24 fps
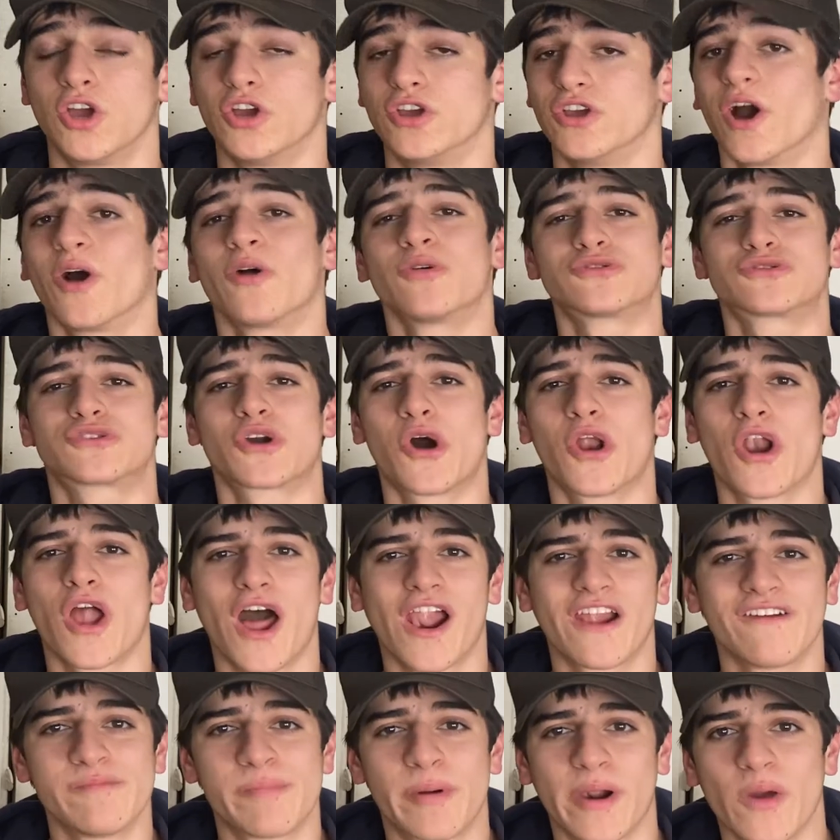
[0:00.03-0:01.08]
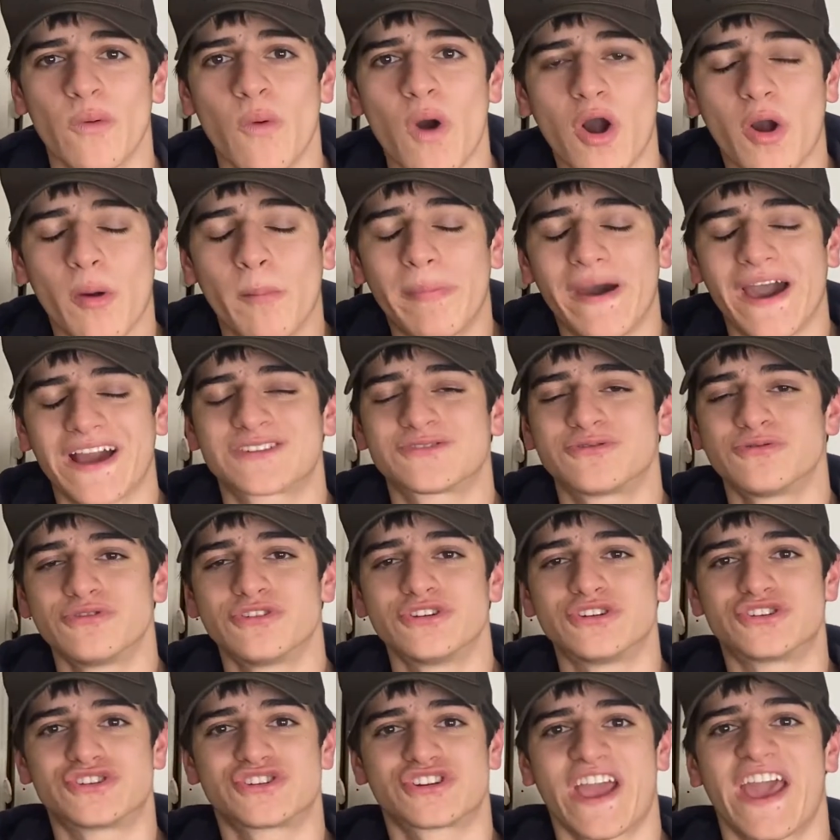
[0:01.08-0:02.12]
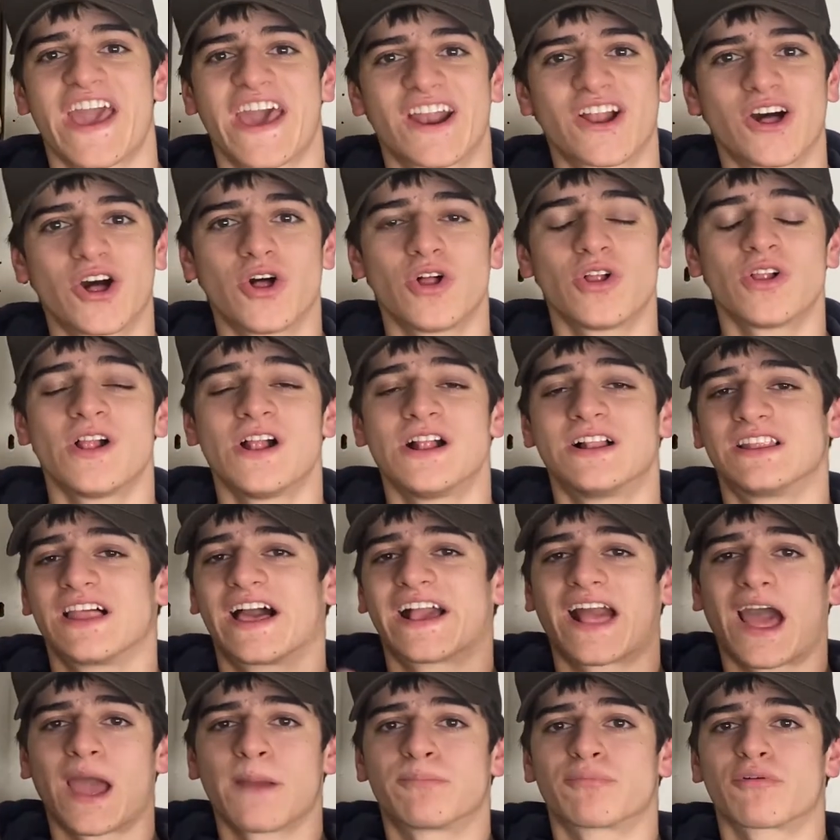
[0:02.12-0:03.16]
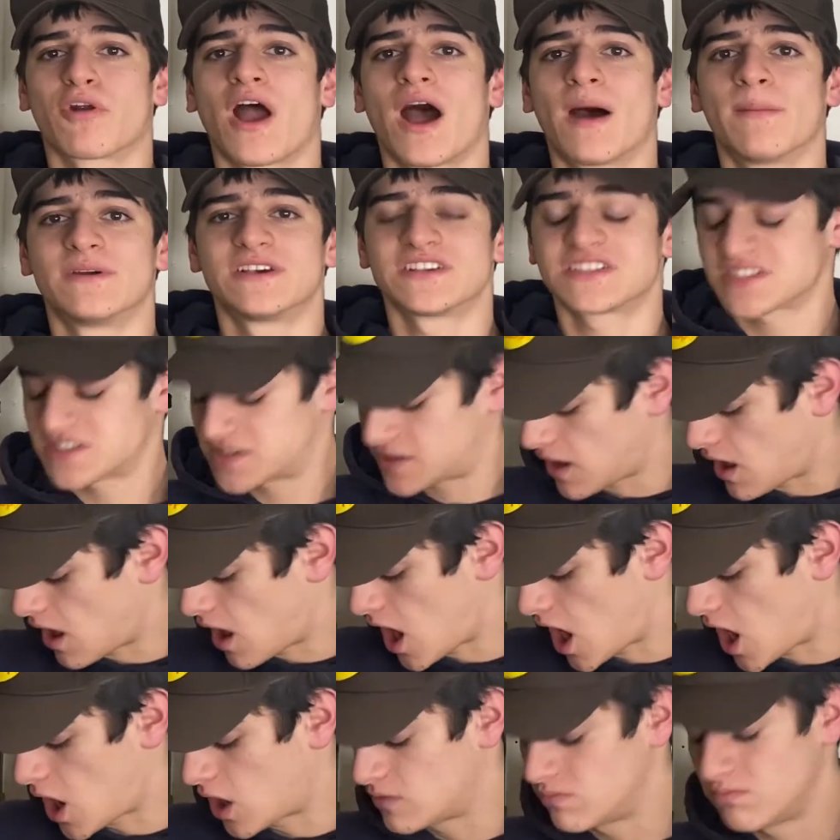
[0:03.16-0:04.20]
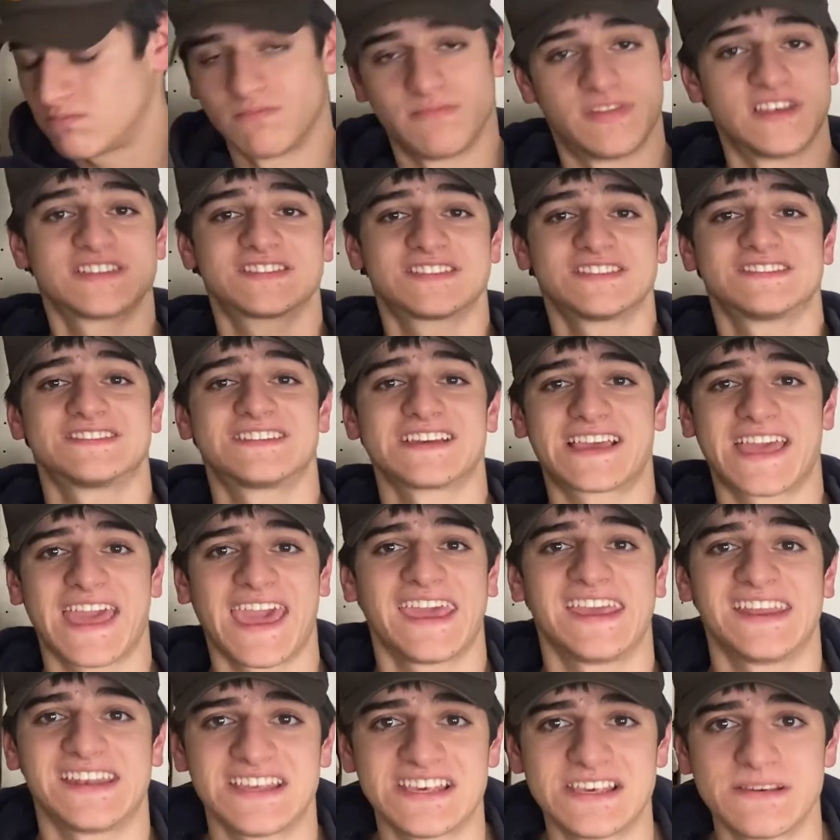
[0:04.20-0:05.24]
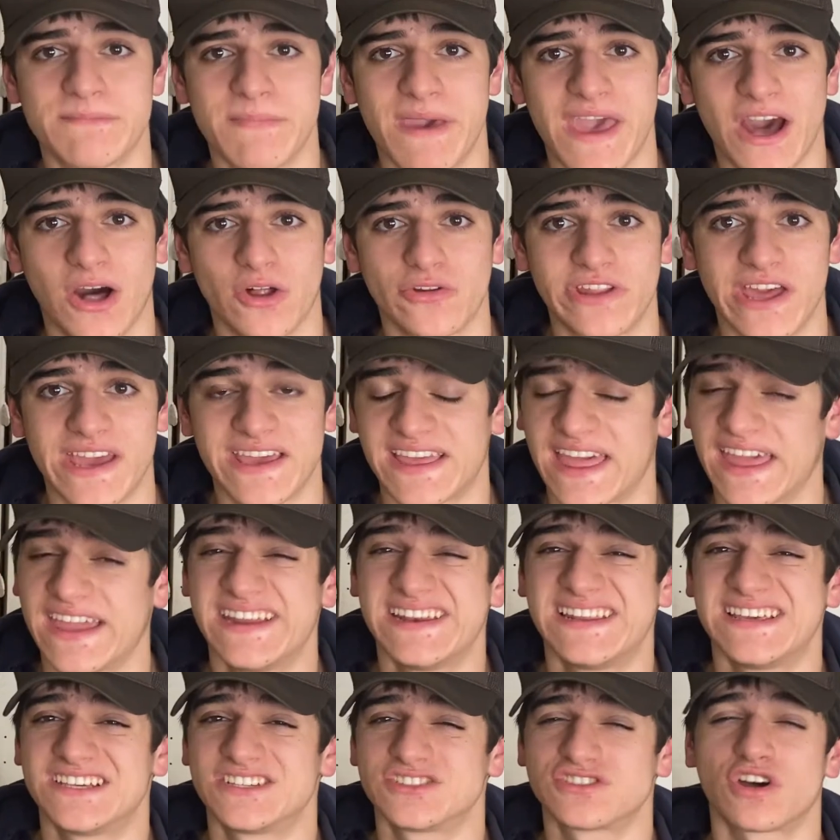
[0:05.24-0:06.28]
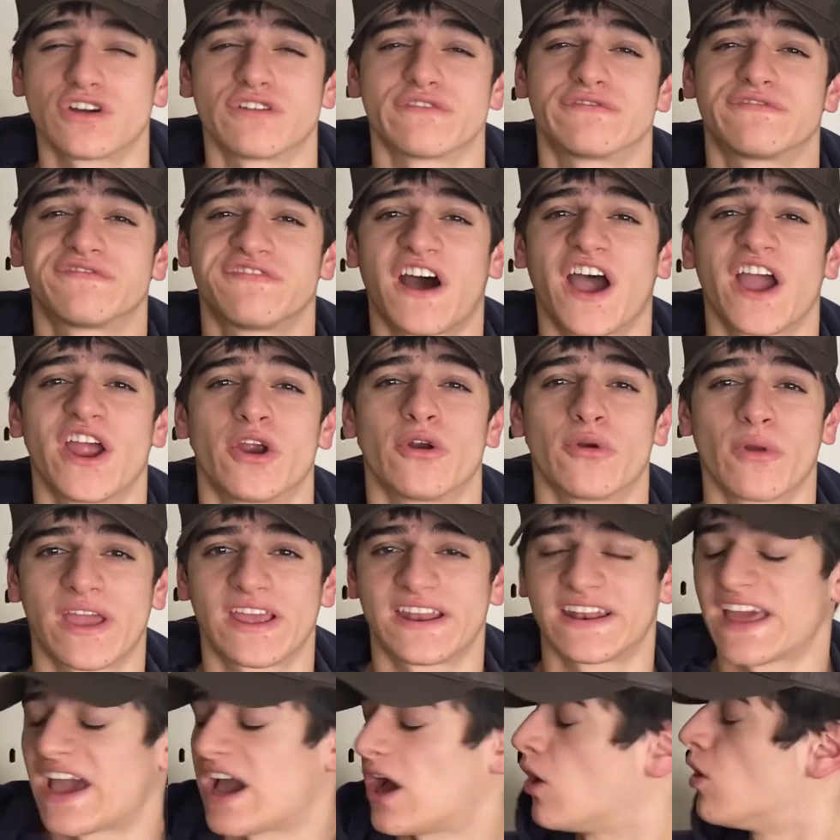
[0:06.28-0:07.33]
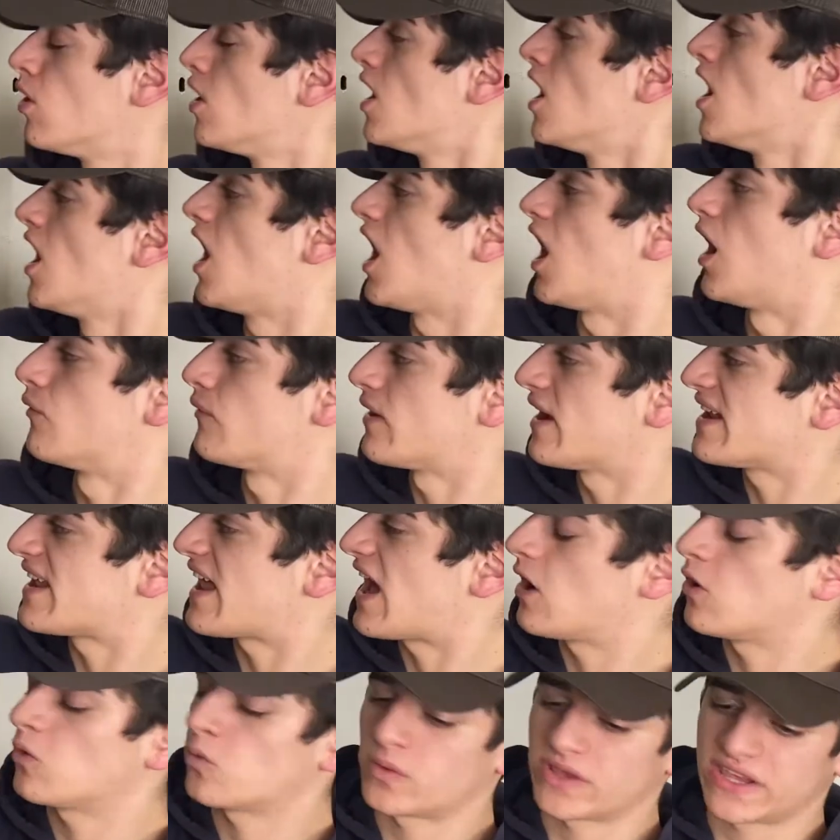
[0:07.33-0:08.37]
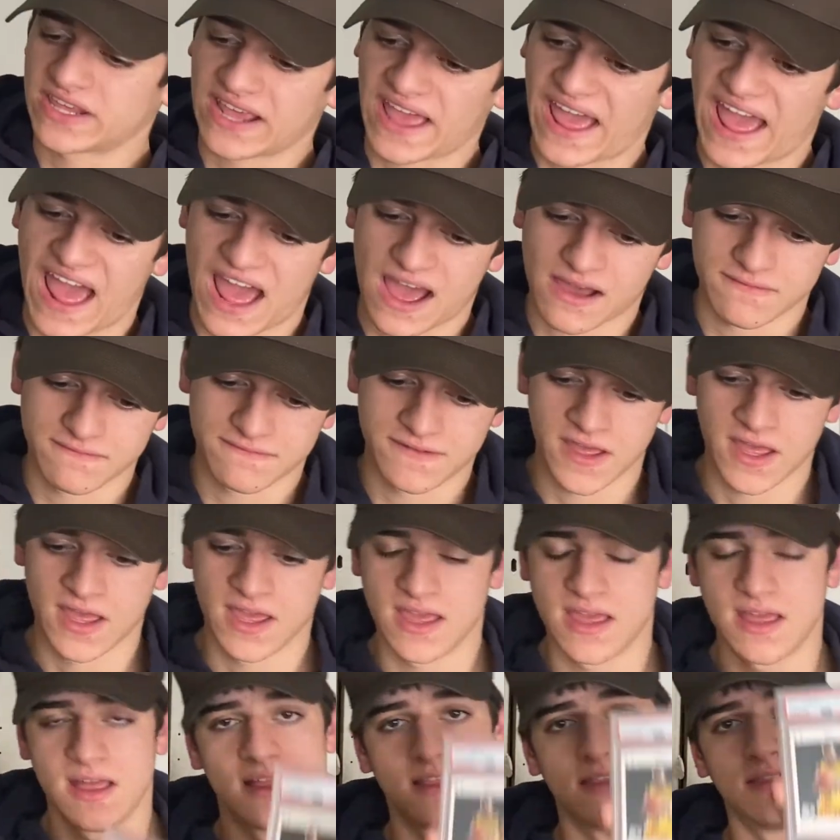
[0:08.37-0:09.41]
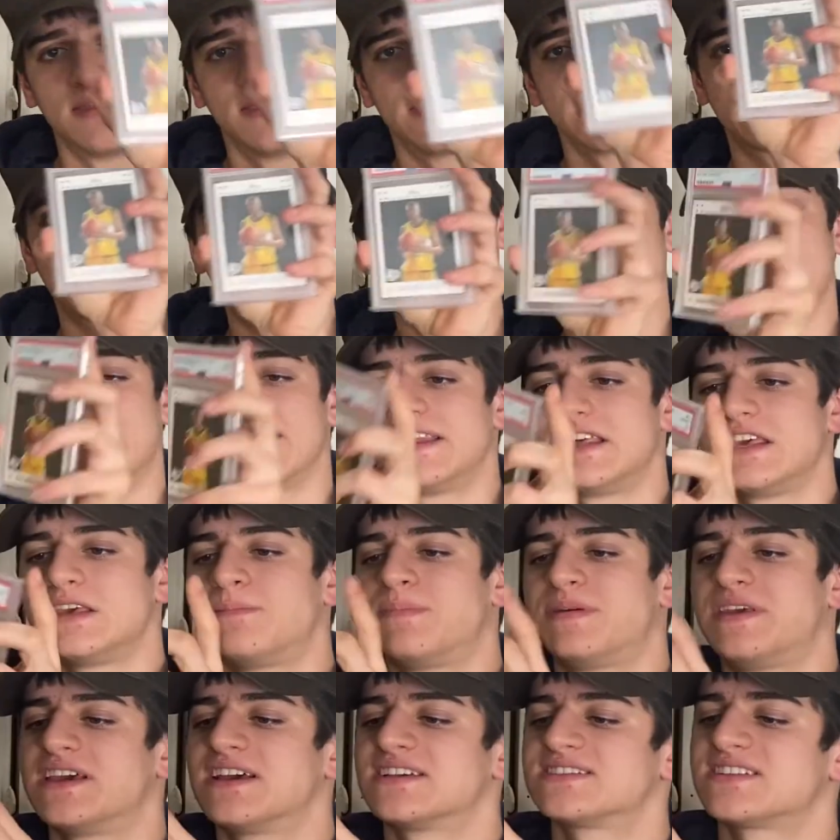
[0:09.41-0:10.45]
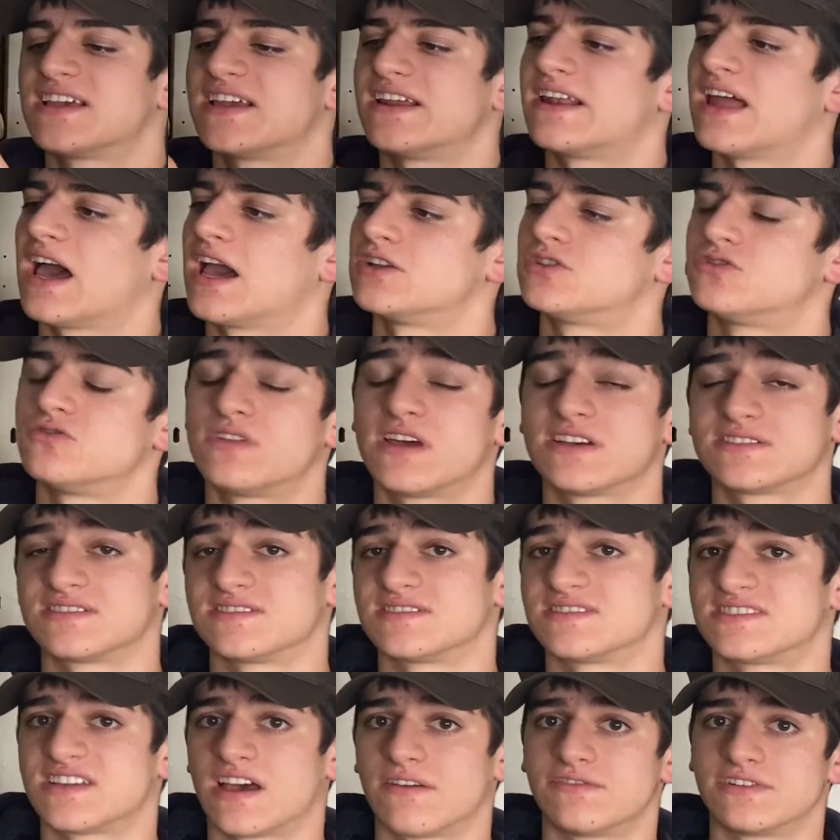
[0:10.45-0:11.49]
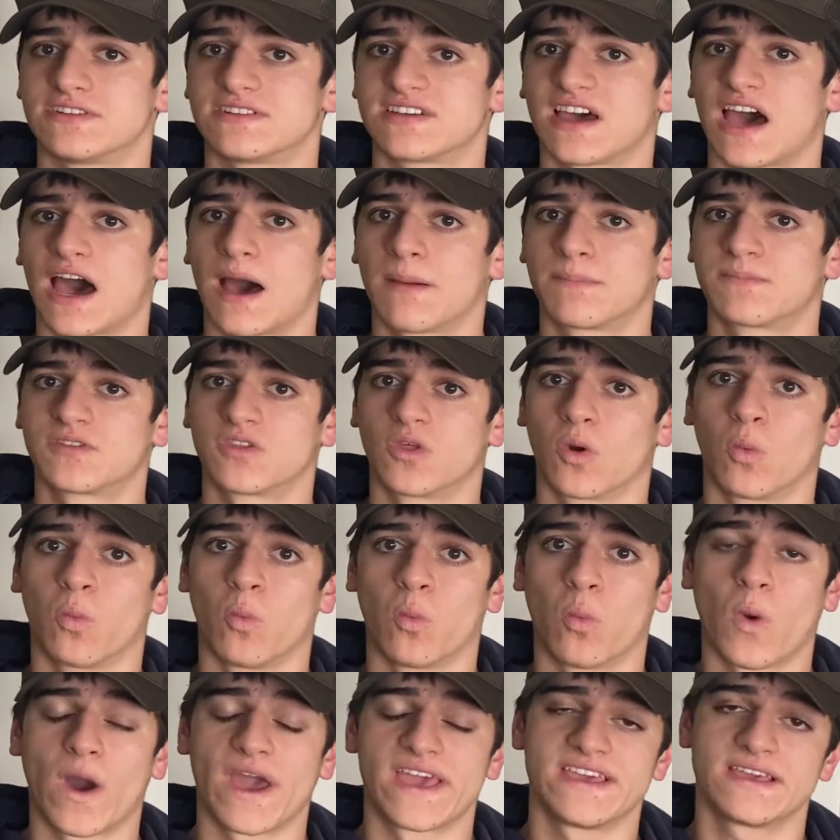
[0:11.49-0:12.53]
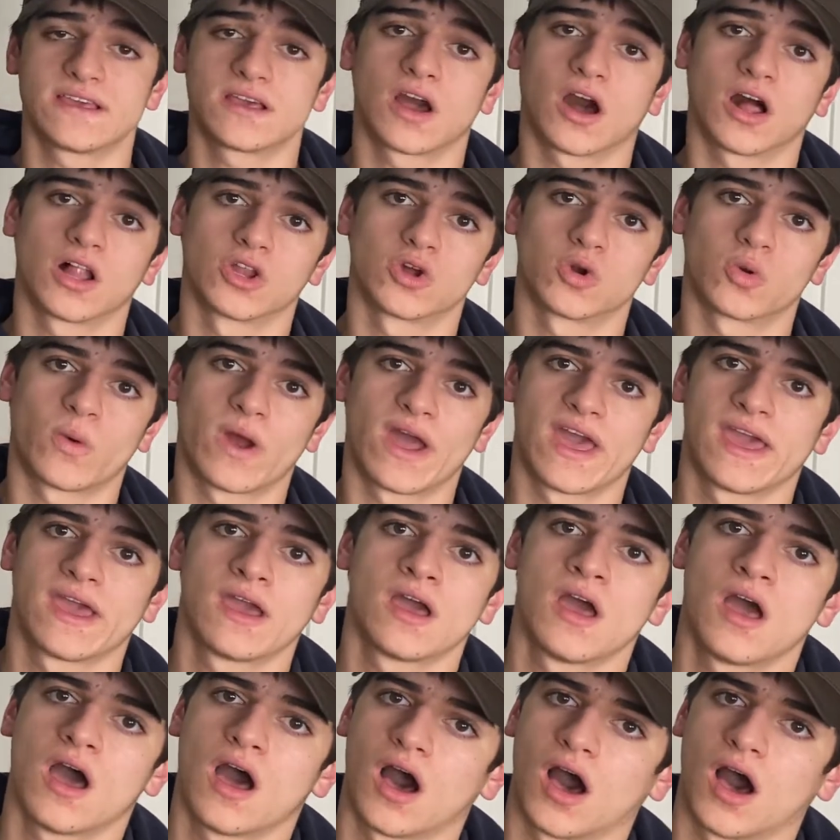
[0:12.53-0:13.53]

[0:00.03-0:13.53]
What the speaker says: Yo, what's going on, everybody? Welcome back to the channel. Like I promised, this is the KD Mail Day. KD is on fire right now. Right now, we have the KD PSA 9 2007 Tops, the white colorway.